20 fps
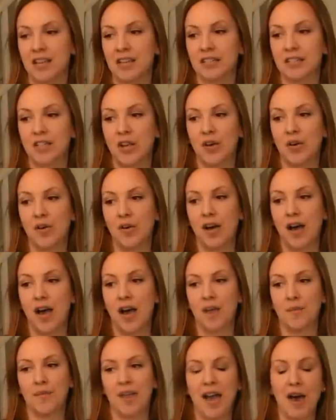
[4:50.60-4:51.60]
So
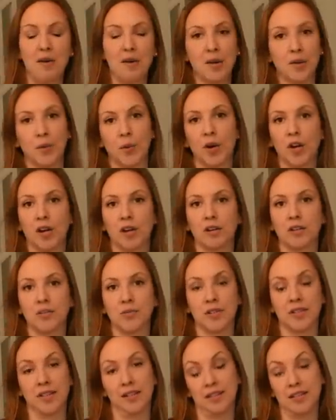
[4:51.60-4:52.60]
how it works
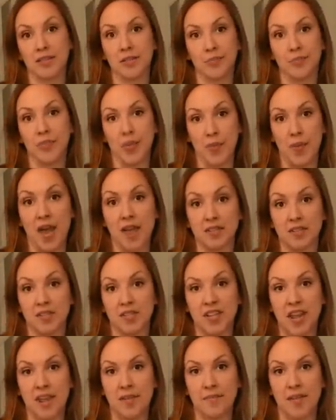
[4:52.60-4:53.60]
with at least the Penn
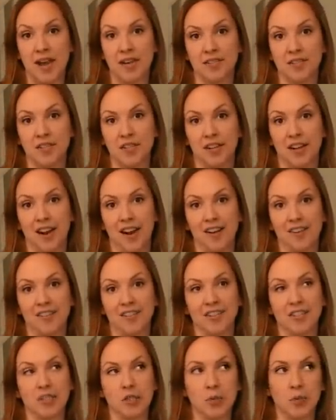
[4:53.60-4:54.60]
State master
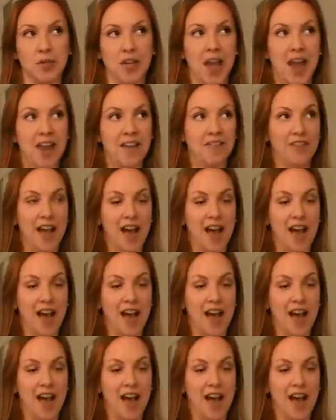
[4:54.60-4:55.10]
gardeners is we kind of